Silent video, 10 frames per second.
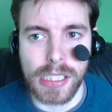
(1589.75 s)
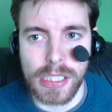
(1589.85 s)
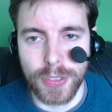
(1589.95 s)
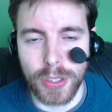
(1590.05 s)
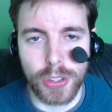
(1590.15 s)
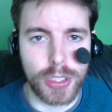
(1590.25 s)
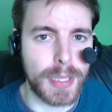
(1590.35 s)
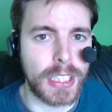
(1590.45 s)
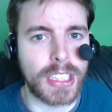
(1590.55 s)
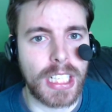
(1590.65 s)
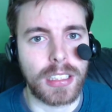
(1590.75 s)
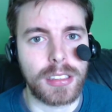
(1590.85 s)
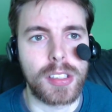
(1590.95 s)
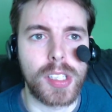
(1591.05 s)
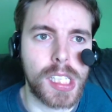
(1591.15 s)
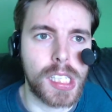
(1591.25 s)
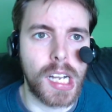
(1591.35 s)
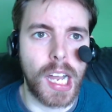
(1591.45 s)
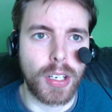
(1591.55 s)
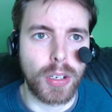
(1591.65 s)
if you're new to my channel,
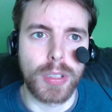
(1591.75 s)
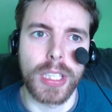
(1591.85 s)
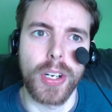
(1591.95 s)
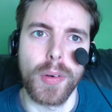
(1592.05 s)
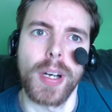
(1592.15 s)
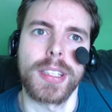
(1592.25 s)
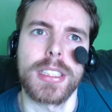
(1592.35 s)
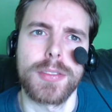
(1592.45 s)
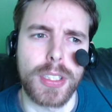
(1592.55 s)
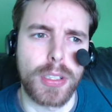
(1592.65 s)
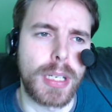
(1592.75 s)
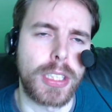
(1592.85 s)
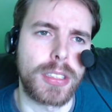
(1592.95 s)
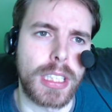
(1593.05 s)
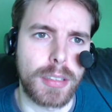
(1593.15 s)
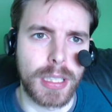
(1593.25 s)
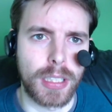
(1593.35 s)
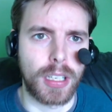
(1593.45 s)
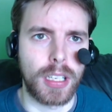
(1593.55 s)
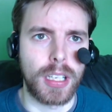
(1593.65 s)
I don't really know what this video made you think of me
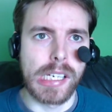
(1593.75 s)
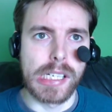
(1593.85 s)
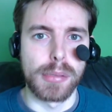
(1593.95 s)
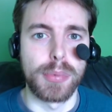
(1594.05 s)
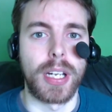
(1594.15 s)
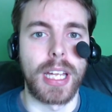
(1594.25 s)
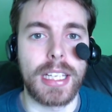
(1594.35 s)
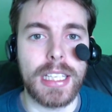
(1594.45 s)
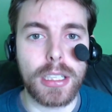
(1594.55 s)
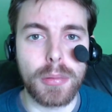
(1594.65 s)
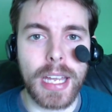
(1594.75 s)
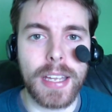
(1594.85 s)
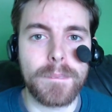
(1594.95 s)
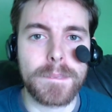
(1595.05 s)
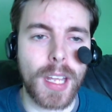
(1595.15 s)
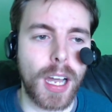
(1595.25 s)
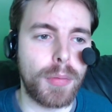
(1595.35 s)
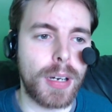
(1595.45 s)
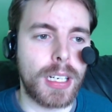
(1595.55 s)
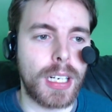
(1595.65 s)
at all. But either way,
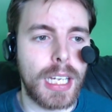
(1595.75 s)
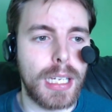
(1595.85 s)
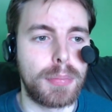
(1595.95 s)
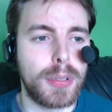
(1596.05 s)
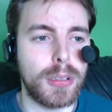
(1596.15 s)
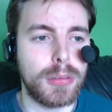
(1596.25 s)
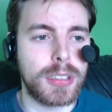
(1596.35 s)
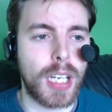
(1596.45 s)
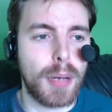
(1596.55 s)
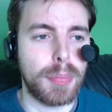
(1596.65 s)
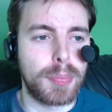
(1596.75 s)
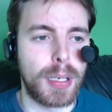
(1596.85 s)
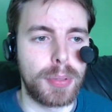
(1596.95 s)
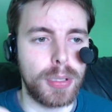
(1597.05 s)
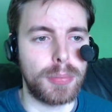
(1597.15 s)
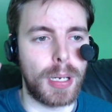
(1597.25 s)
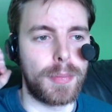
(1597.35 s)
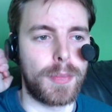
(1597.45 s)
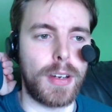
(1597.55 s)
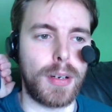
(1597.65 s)
I'm wearing a blue top, my
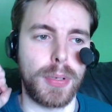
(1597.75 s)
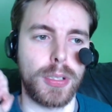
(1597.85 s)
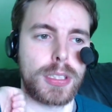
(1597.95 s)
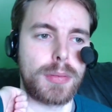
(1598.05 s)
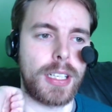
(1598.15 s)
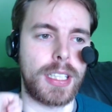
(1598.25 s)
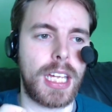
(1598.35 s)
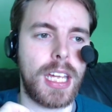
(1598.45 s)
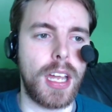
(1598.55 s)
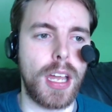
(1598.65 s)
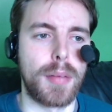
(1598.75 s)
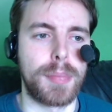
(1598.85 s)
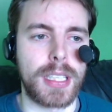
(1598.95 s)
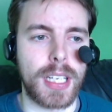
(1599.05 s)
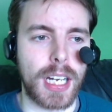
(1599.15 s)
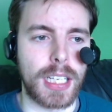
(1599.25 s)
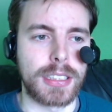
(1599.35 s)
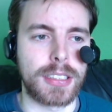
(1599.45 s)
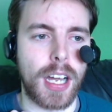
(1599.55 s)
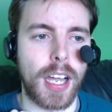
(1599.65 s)
favorite blue sweater thingy,
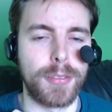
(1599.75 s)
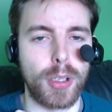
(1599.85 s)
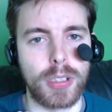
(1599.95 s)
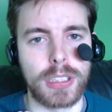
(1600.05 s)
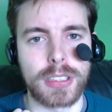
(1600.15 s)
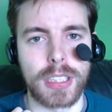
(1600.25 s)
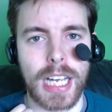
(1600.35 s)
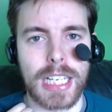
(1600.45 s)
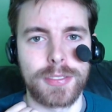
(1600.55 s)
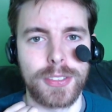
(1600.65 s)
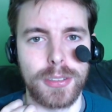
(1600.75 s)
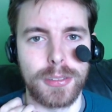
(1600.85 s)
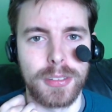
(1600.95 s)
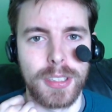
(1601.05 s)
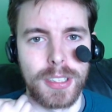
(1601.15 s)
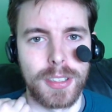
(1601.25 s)
because I've noticed the last few